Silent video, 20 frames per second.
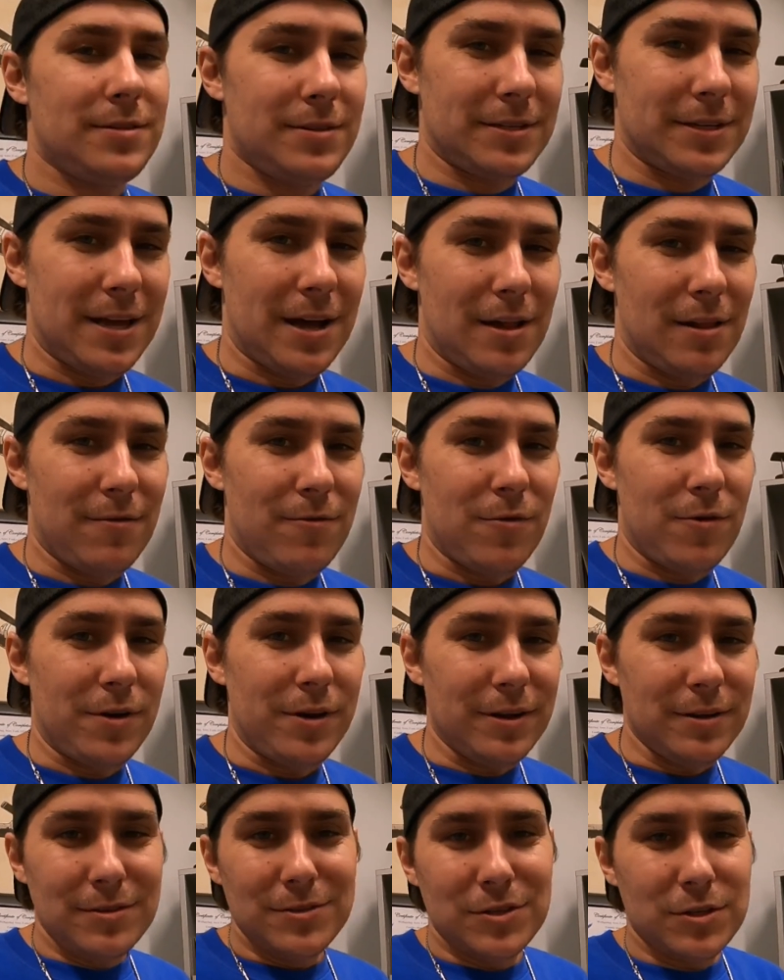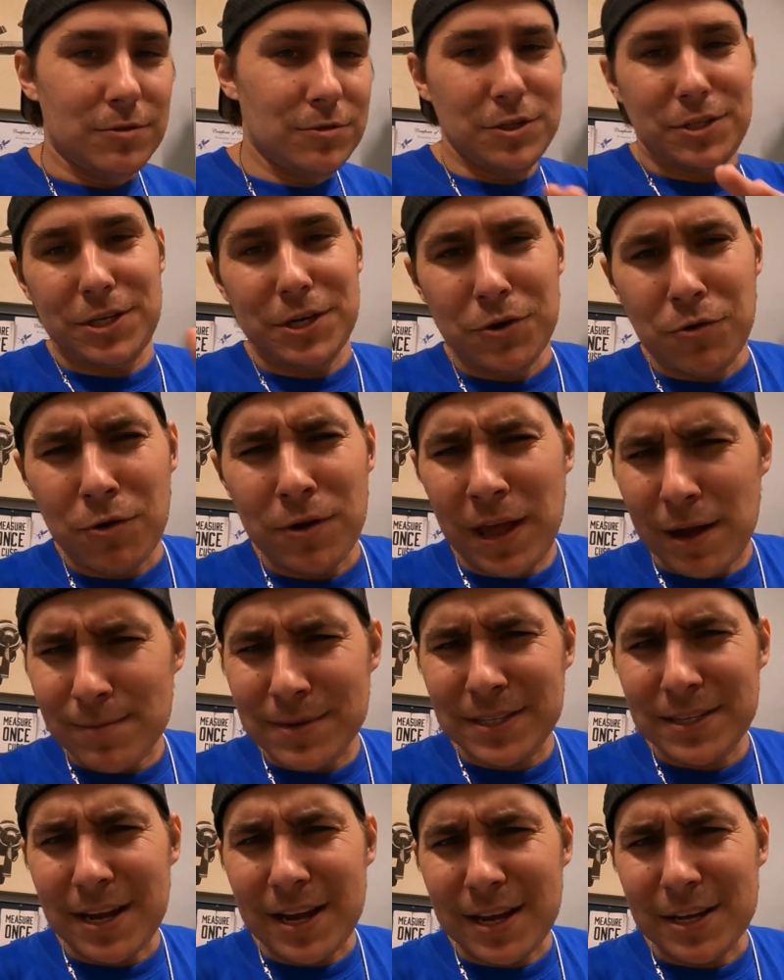to California. So just ignore
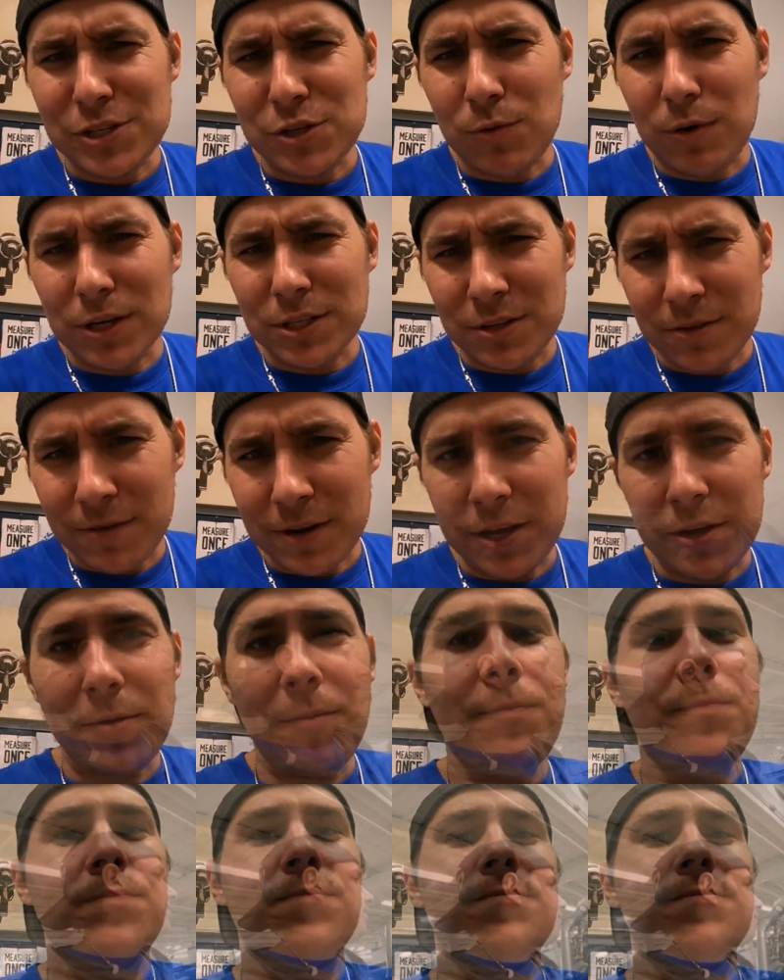that mistake as you watch the video.